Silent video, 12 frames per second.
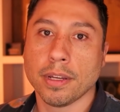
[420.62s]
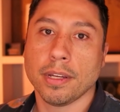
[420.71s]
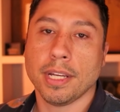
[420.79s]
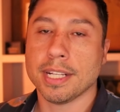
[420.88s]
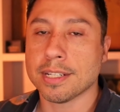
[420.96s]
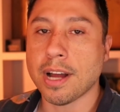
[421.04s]

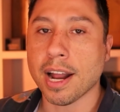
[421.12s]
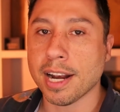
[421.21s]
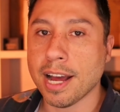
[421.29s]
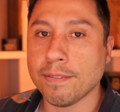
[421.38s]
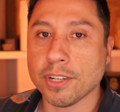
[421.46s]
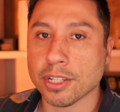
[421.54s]
It's not
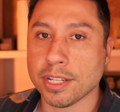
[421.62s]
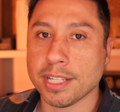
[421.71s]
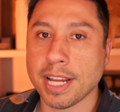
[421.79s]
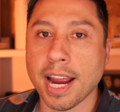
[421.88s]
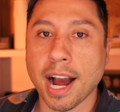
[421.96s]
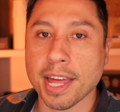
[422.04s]
enough just to
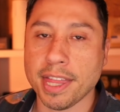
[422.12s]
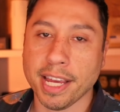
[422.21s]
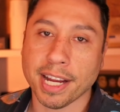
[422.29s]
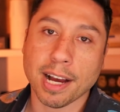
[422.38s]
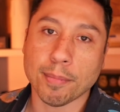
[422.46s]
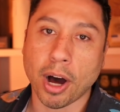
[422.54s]
say, I
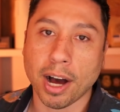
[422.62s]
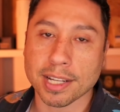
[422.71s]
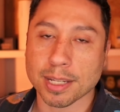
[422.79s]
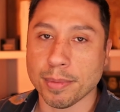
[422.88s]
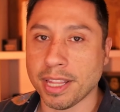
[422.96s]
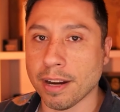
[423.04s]
think I'm
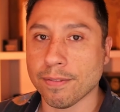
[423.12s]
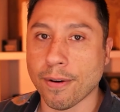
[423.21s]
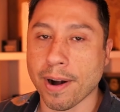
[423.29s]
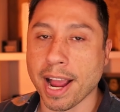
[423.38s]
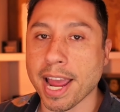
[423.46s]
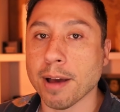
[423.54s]
awesome and therefore
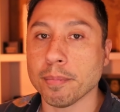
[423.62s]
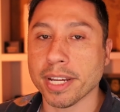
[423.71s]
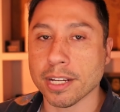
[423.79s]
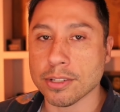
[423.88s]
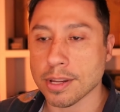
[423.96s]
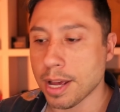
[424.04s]
I am,
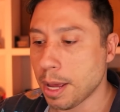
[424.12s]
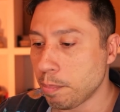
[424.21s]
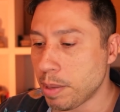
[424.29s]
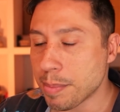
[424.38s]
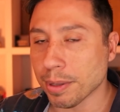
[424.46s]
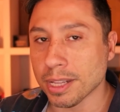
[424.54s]
because
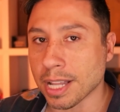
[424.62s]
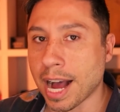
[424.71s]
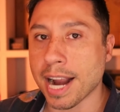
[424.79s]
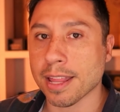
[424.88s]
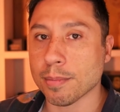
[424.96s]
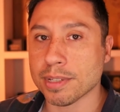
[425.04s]
people lie
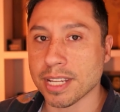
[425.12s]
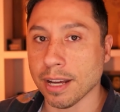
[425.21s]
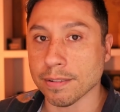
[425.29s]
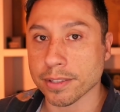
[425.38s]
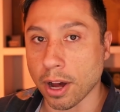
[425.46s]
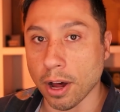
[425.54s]
to
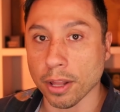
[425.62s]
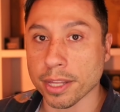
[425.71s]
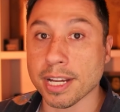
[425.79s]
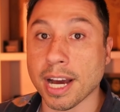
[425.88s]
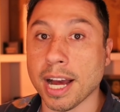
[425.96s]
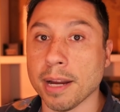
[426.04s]
themselves all the
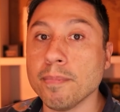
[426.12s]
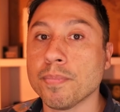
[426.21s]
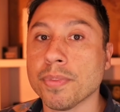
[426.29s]
time.